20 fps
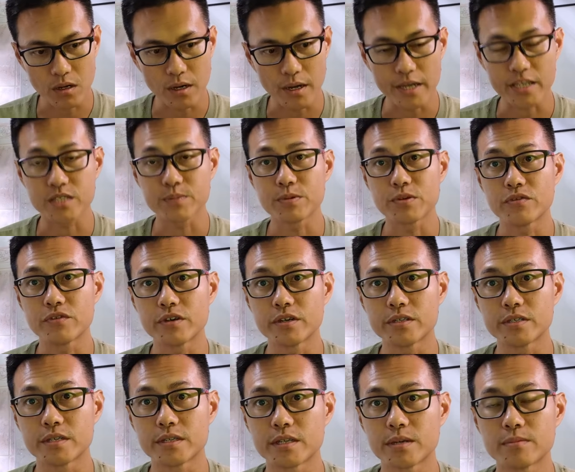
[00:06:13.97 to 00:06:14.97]

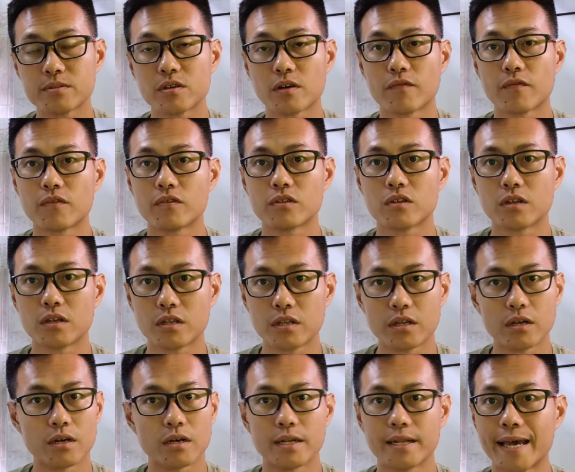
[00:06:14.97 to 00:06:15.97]
experience, in terms of
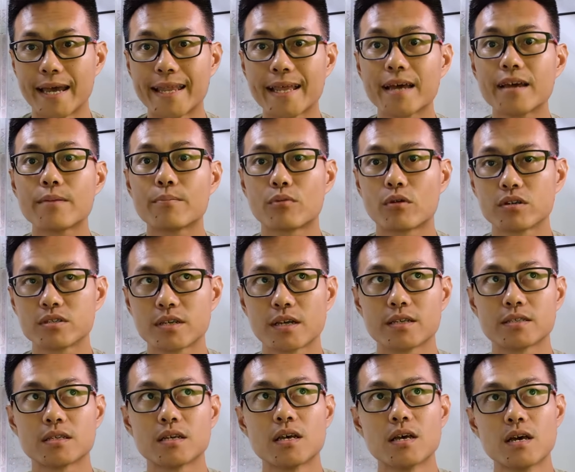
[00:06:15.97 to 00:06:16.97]
the entire
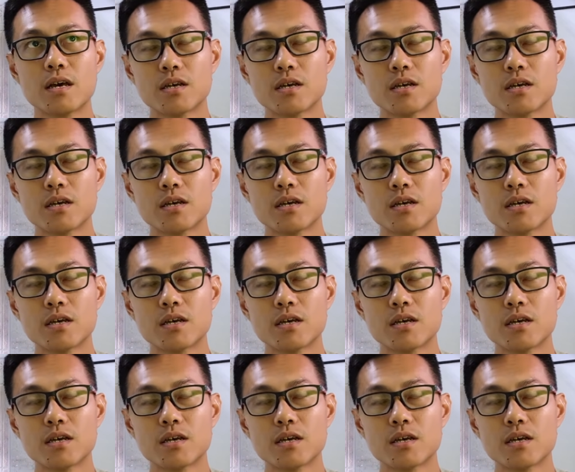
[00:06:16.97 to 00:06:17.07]
process.